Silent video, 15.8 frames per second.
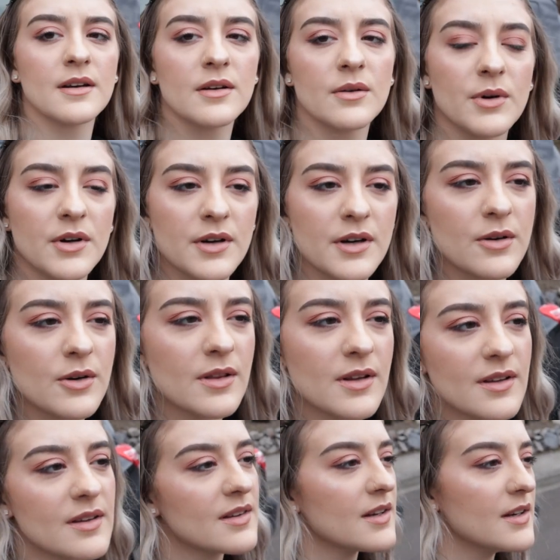We're gonna go to the
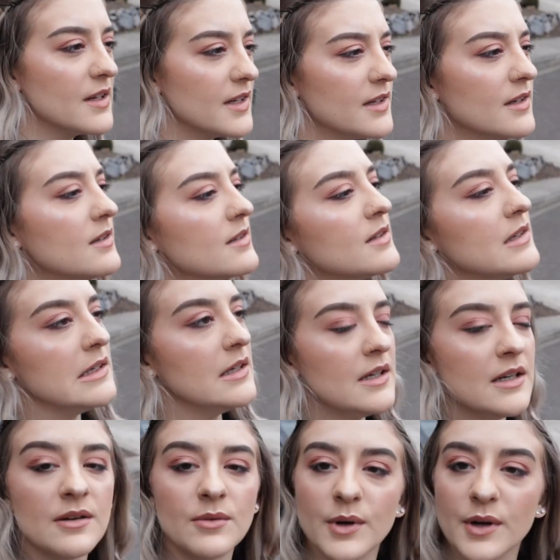city.
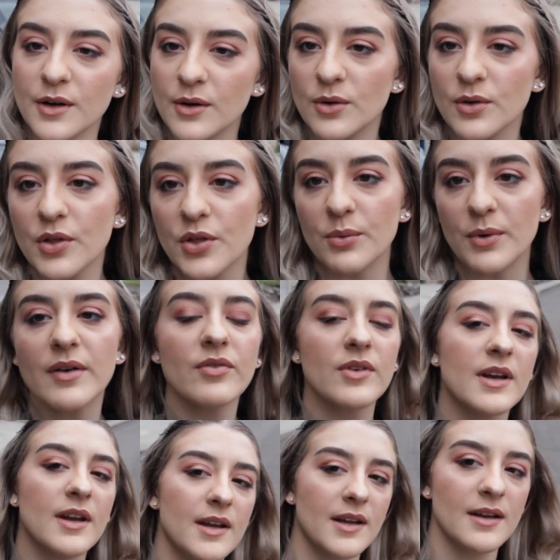We're gonna go
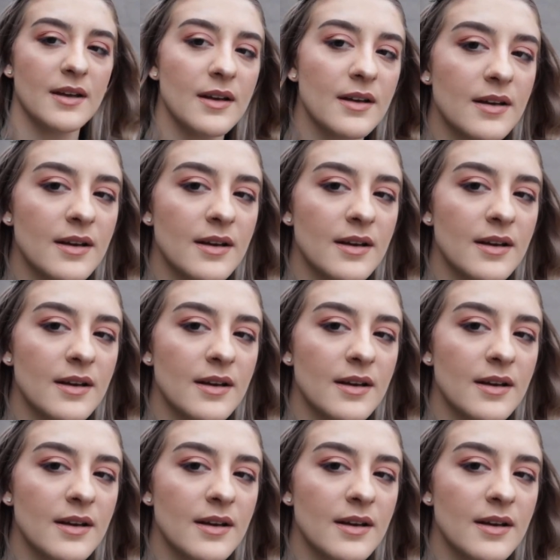thrifting.